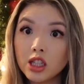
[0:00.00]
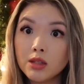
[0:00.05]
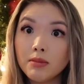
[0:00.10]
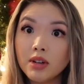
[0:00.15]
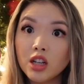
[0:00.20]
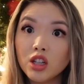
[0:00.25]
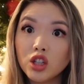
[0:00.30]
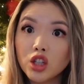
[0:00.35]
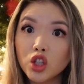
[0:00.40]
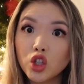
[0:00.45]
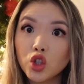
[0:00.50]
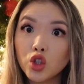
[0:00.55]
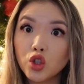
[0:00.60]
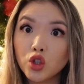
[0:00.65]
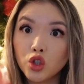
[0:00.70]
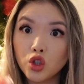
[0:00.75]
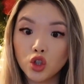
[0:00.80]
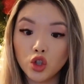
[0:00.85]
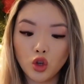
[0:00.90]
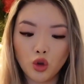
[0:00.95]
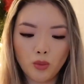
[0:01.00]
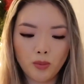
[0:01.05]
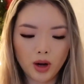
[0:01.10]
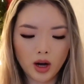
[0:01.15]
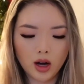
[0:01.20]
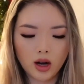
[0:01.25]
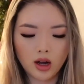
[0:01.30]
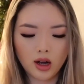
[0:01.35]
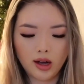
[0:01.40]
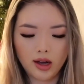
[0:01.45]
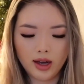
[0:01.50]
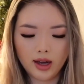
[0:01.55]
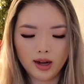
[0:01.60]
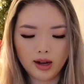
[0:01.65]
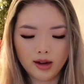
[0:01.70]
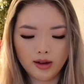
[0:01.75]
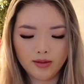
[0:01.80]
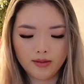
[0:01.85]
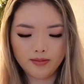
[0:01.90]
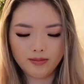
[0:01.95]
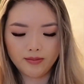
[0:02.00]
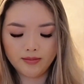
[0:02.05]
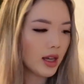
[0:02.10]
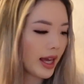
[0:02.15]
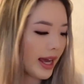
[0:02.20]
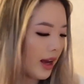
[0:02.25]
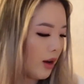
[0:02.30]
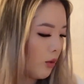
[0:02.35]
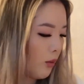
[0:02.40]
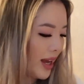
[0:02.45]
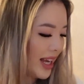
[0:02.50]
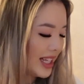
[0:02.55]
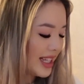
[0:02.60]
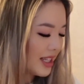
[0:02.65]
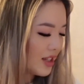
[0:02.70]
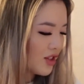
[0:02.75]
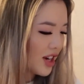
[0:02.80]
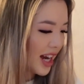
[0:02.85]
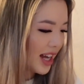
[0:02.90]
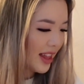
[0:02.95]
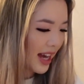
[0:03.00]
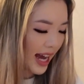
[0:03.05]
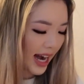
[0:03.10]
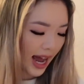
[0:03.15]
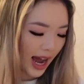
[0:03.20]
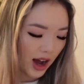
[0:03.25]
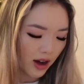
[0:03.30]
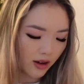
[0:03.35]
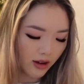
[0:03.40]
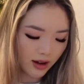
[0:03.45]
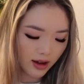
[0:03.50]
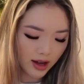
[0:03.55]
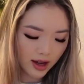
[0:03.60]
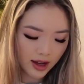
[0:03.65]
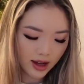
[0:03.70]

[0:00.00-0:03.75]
smells super good. Can't wait to try that out.